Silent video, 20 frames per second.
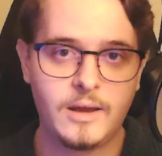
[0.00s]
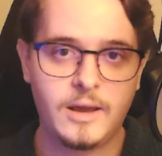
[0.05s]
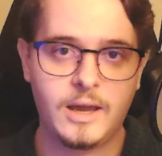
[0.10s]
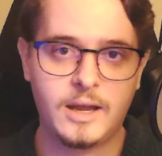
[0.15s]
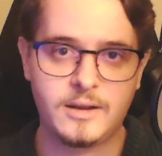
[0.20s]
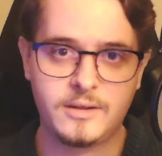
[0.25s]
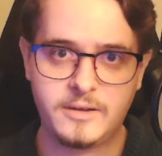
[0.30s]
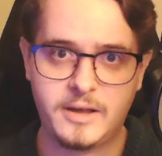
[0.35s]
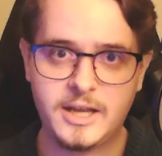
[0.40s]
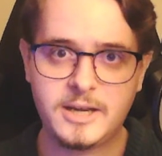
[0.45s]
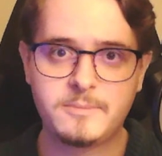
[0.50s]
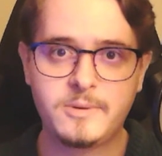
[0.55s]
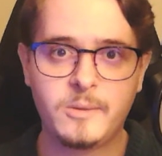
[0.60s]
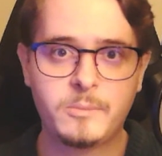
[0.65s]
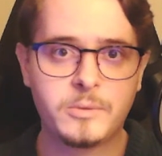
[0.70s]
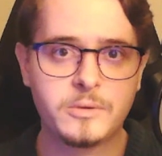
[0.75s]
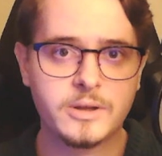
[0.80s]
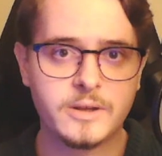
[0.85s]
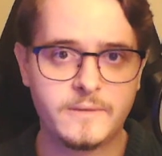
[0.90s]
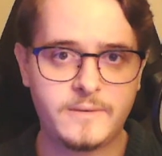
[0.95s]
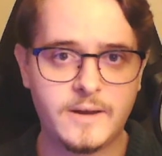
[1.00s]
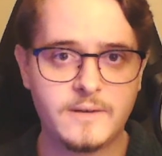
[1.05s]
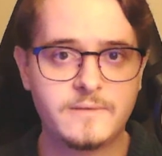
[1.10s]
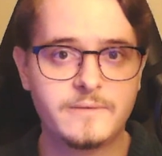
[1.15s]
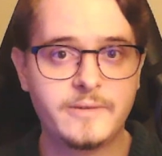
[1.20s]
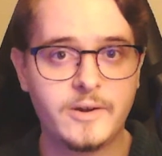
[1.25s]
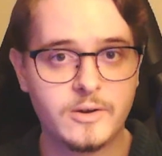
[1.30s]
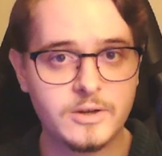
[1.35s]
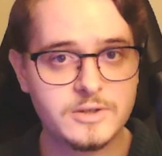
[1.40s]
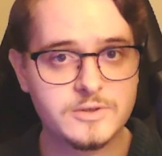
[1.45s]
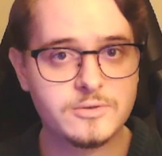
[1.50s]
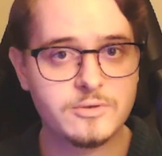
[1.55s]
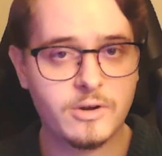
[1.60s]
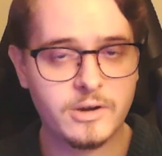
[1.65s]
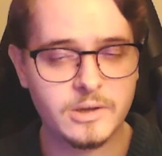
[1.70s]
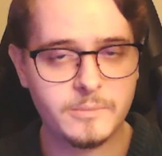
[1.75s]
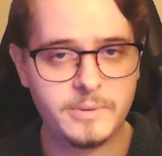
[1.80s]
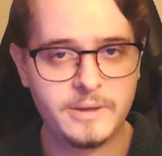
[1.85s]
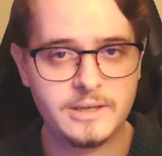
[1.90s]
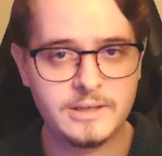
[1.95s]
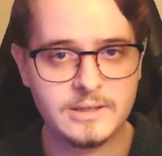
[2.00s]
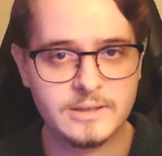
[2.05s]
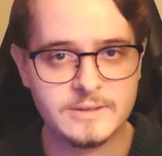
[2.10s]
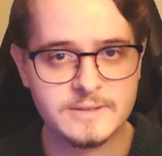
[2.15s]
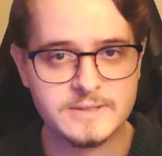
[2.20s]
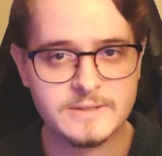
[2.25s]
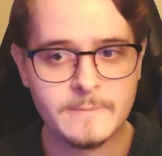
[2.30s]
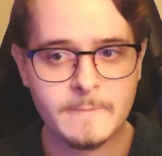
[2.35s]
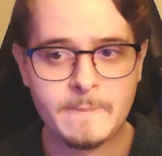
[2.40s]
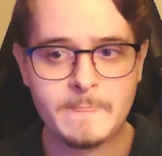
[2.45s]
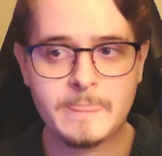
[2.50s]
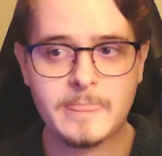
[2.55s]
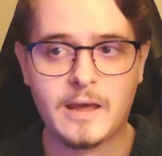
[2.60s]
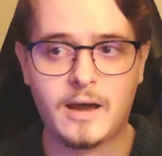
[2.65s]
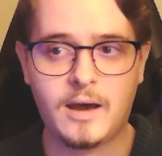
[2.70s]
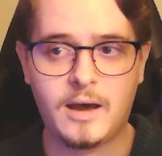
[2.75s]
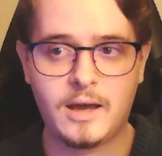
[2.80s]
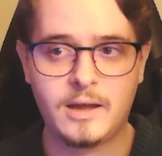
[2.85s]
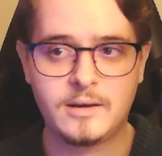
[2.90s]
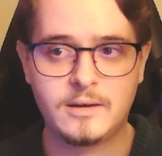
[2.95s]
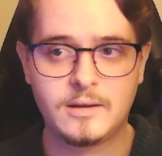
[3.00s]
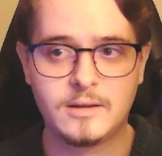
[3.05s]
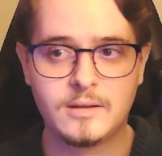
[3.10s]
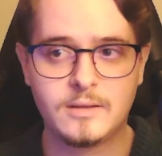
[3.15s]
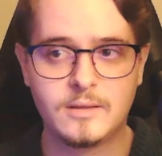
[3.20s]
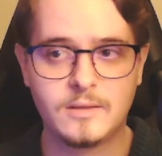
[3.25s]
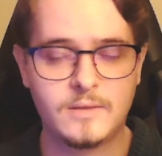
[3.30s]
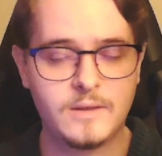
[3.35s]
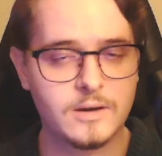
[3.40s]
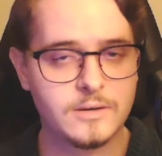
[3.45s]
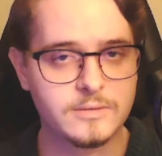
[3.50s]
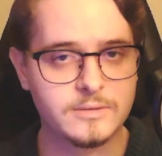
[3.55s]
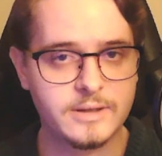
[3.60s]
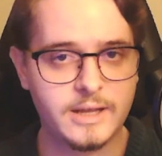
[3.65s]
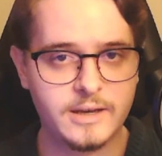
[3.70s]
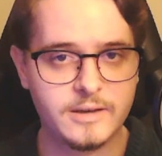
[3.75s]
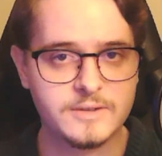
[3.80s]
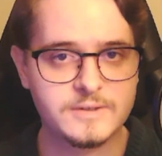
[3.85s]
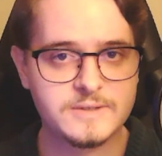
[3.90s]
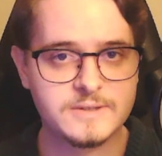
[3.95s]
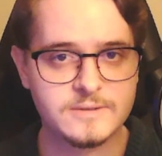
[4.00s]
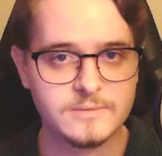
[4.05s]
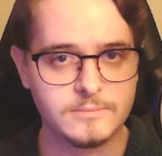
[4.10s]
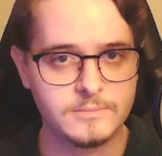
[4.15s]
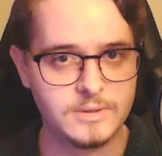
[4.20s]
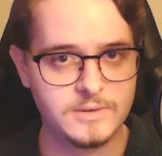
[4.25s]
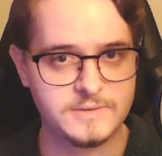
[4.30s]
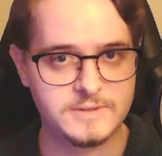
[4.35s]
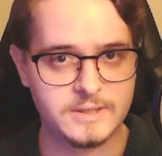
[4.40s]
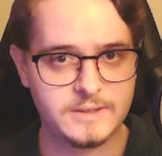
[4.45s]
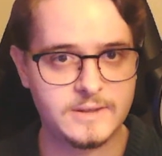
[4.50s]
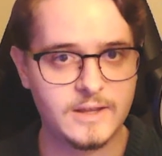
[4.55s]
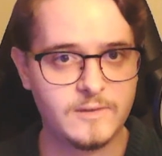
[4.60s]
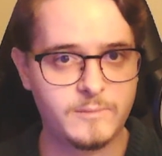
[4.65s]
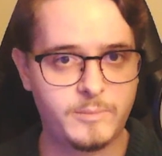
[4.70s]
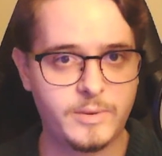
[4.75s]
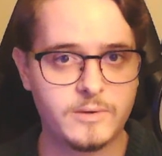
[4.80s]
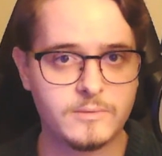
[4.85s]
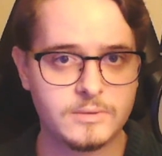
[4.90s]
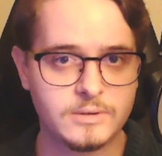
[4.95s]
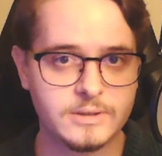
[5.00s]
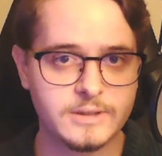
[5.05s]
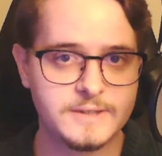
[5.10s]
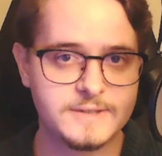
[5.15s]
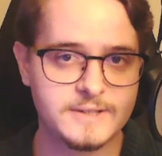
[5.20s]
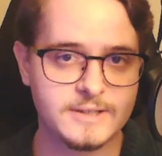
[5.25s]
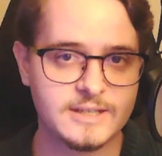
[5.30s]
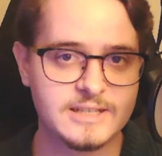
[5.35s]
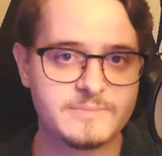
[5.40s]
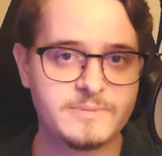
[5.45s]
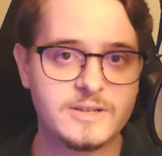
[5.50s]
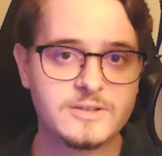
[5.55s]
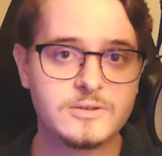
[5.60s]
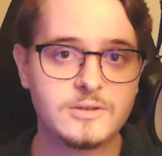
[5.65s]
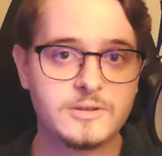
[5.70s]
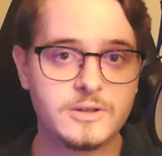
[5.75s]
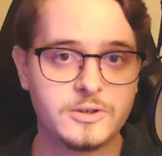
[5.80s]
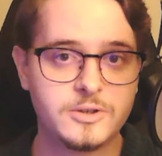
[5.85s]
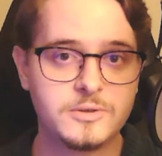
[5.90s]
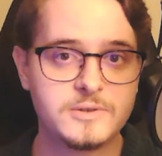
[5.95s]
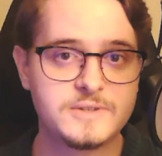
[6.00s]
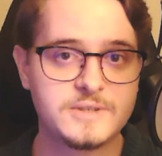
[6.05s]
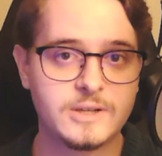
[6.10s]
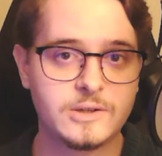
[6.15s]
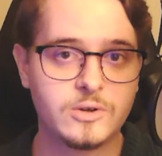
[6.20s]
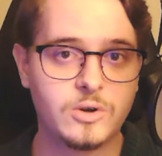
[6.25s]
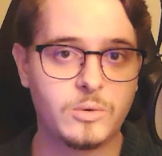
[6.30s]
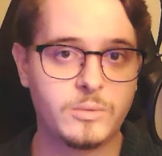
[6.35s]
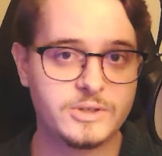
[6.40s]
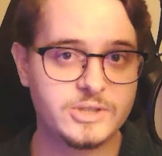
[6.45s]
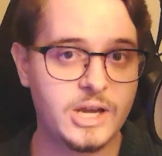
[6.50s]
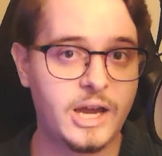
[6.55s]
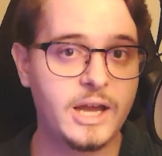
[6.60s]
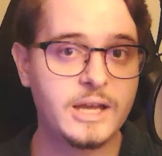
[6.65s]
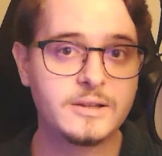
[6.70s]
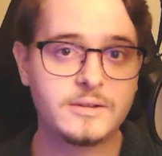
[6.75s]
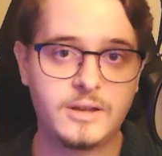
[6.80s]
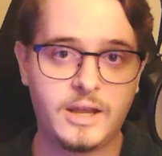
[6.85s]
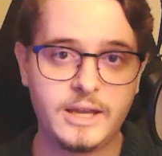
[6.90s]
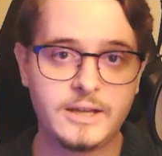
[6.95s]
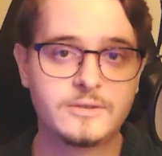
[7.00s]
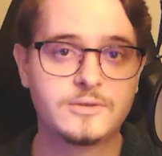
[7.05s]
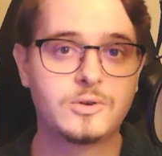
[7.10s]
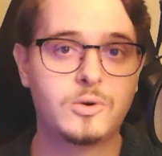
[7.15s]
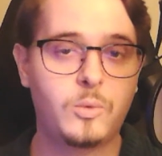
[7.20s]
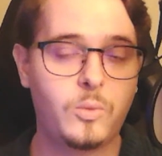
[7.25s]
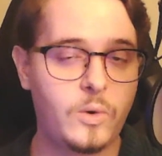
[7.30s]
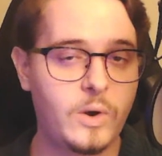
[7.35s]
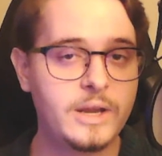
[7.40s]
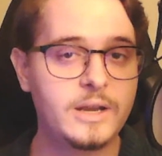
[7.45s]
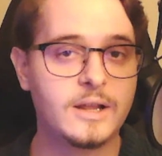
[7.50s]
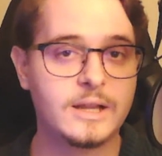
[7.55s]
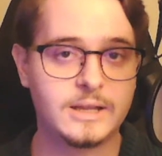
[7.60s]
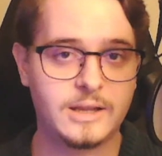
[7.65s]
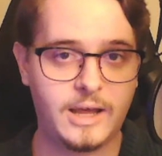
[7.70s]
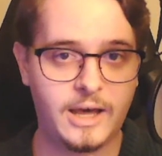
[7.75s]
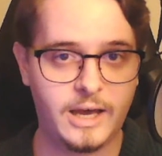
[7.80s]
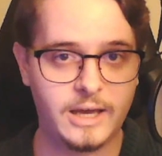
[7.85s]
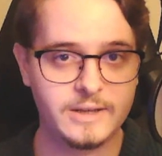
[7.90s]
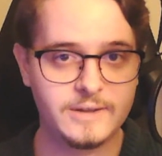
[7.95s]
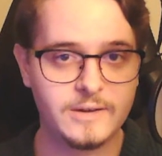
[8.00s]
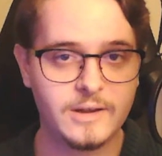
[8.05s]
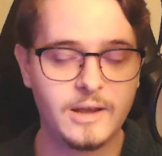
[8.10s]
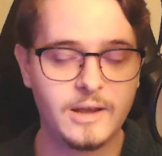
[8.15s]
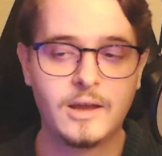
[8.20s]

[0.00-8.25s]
And a lot of people have had very strong opinions on their latest music they've been releasing, especially their new single, which I liked quite a lot.